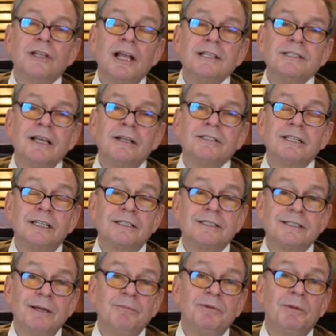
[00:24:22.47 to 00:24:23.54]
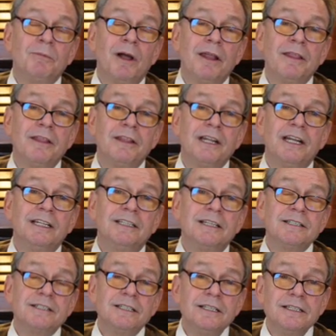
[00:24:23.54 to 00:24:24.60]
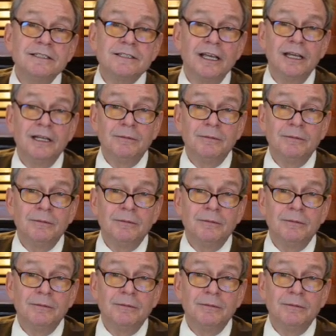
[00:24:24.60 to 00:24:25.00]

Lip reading: That sounds like a symptom rather than a disease.